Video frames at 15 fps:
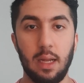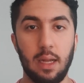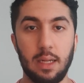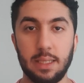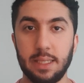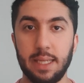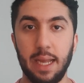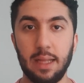
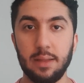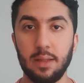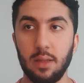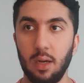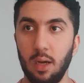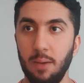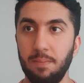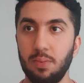scaled it
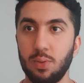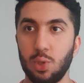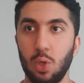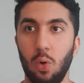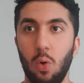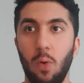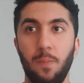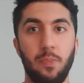up.
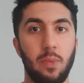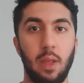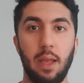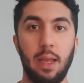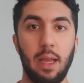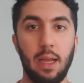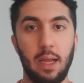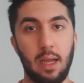So
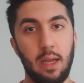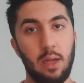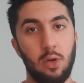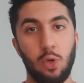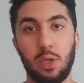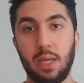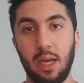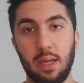
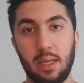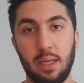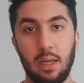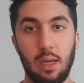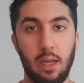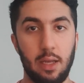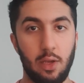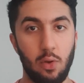you
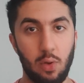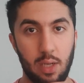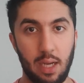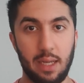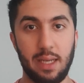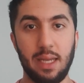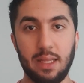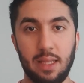
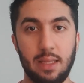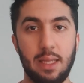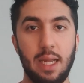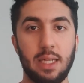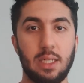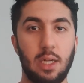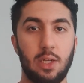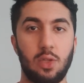can get the
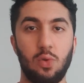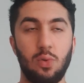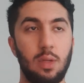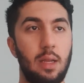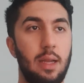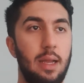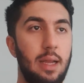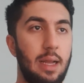days at
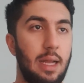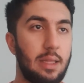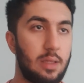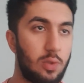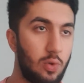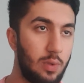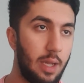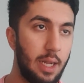
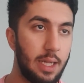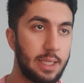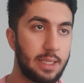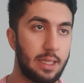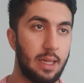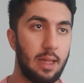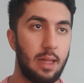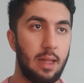today's
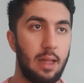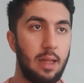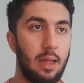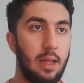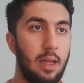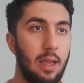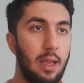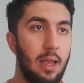
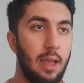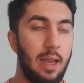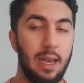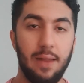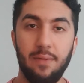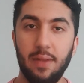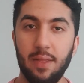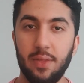
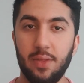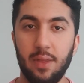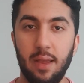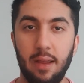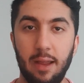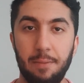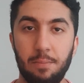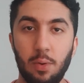11th
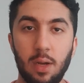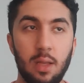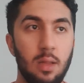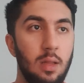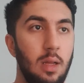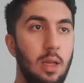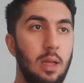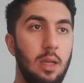April.
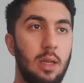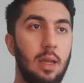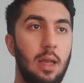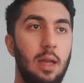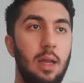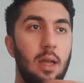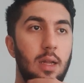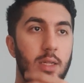
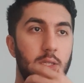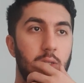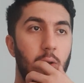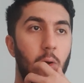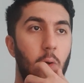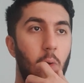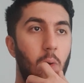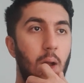
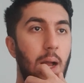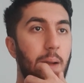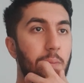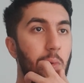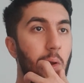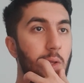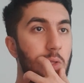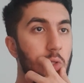So I'm
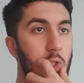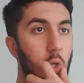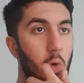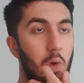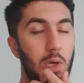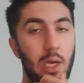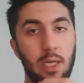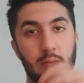going to show
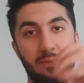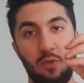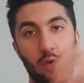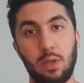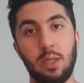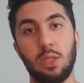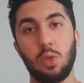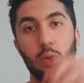you for
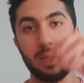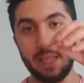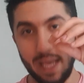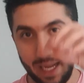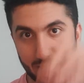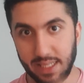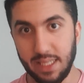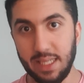the
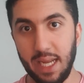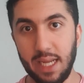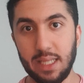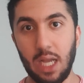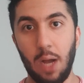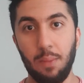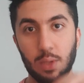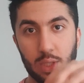today's date
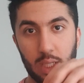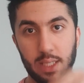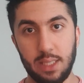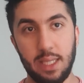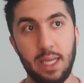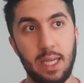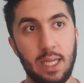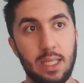how much I
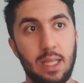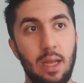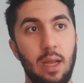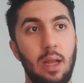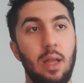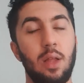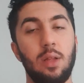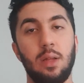did.
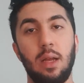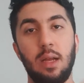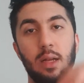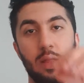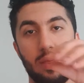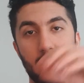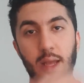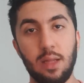
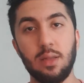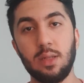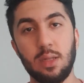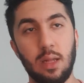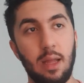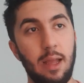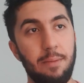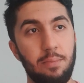10th
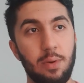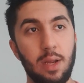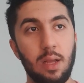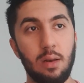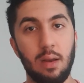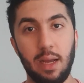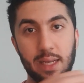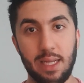
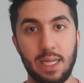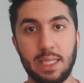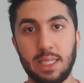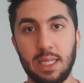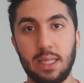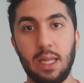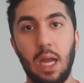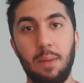April,
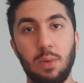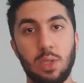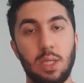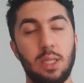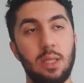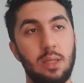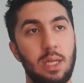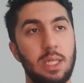yesterday, how much I
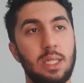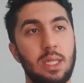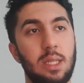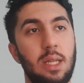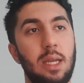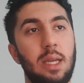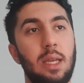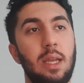did
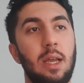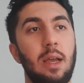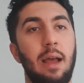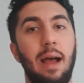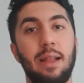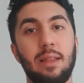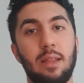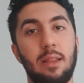yesterday,
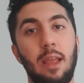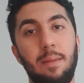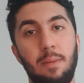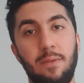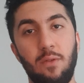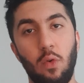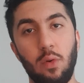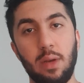and the day
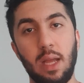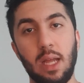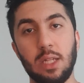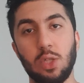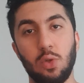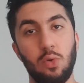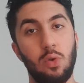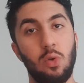before that,
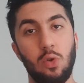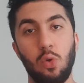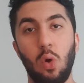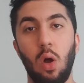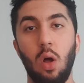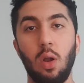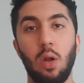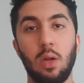so you
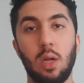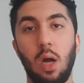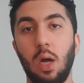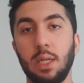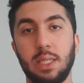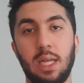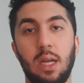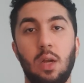all
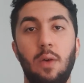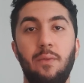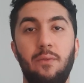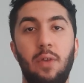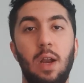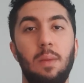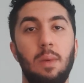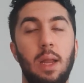guys can
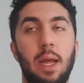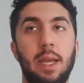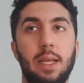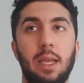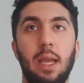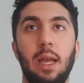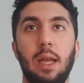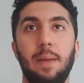confirm
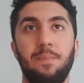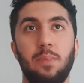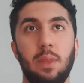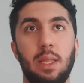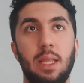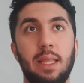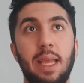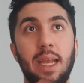
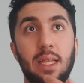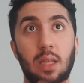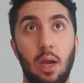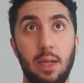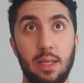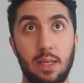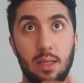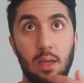the date
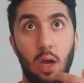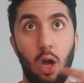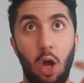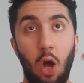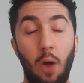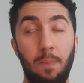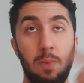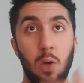I
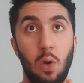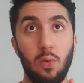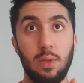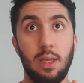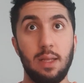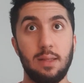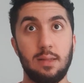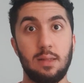
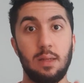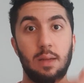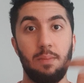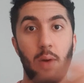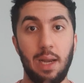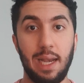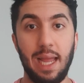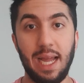uploaded
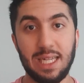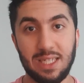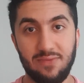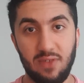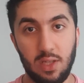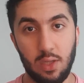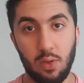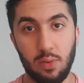my last
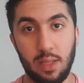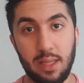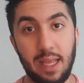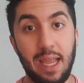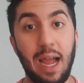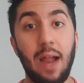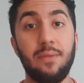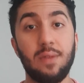video. The
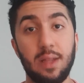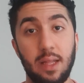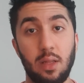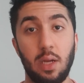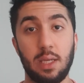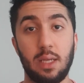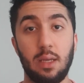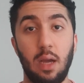day after
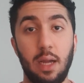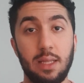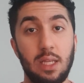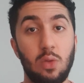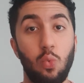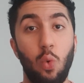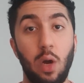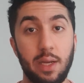that, I
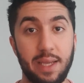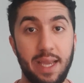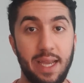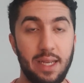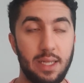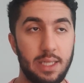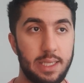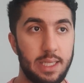did
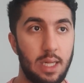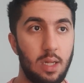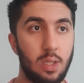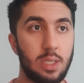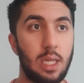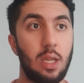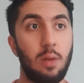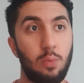1K in
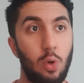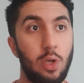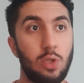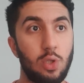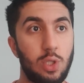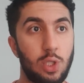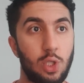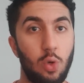sales, and I'm going
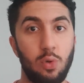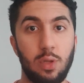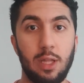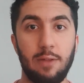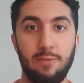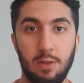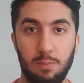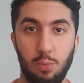to show you
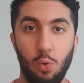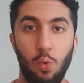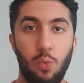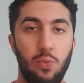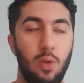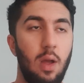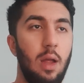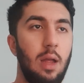that with
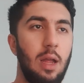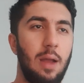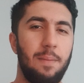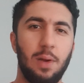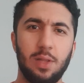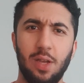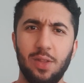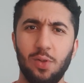proof.
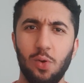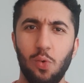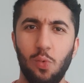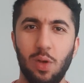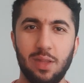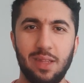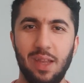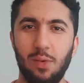But I don't know
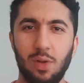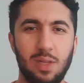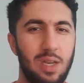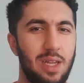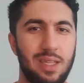what day was